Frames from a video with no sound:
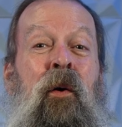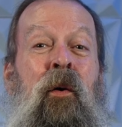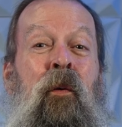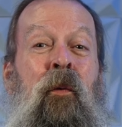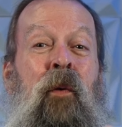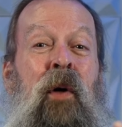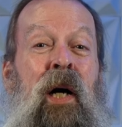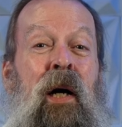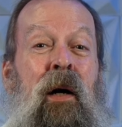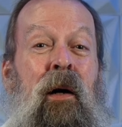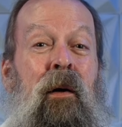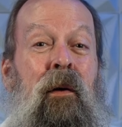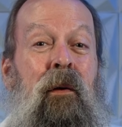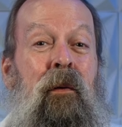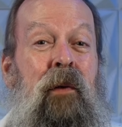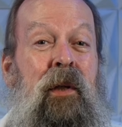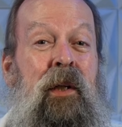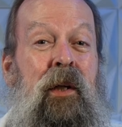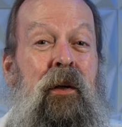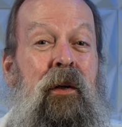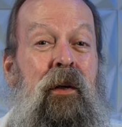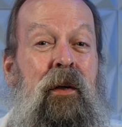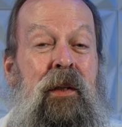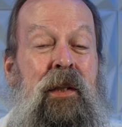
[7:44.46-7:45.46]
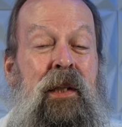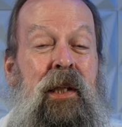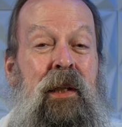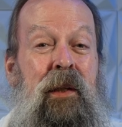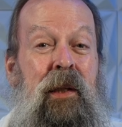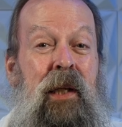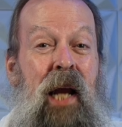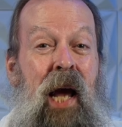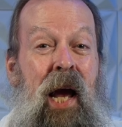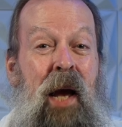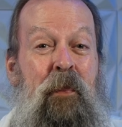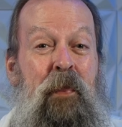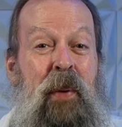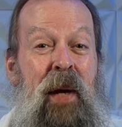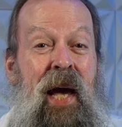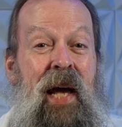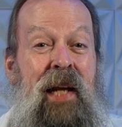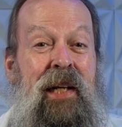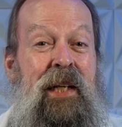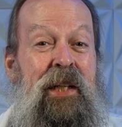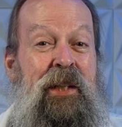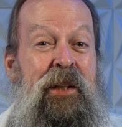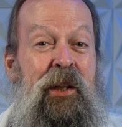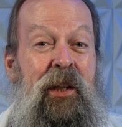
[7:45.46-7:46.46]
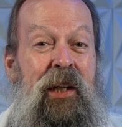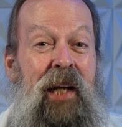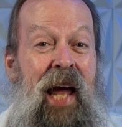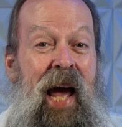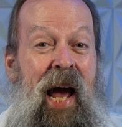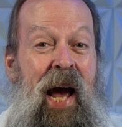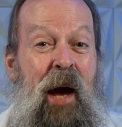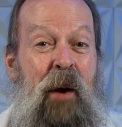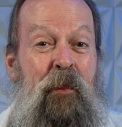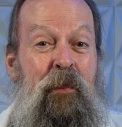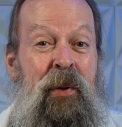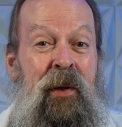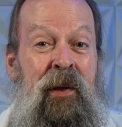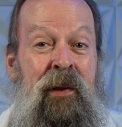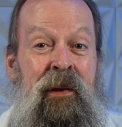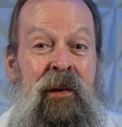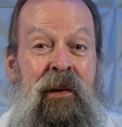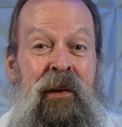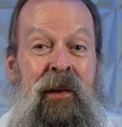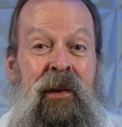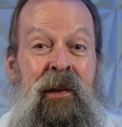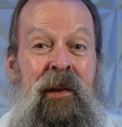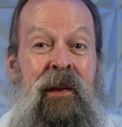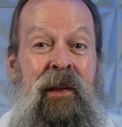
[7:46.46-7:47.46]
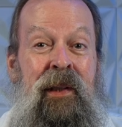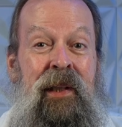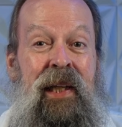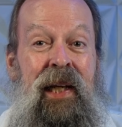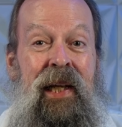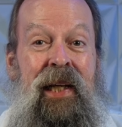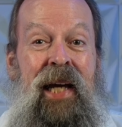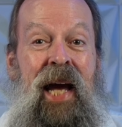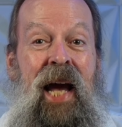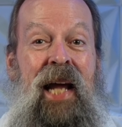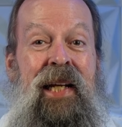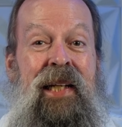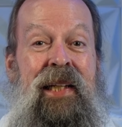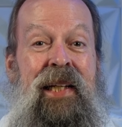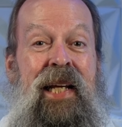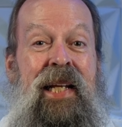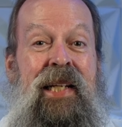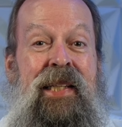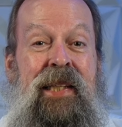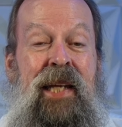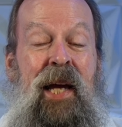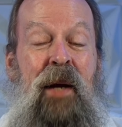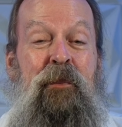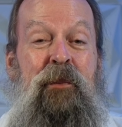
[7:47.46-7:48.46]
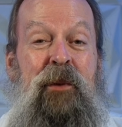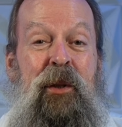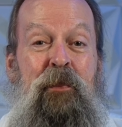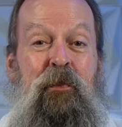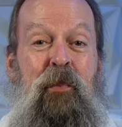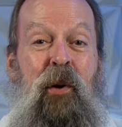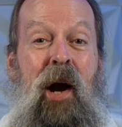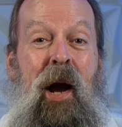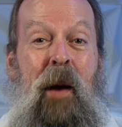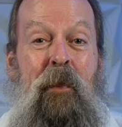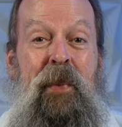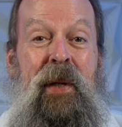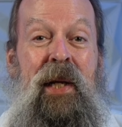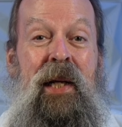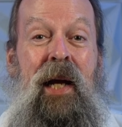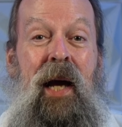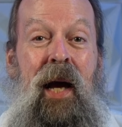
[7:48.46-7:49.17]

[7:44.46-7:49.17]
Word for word: Well, when you're using an iPad in your lap, you kind of need something to prop it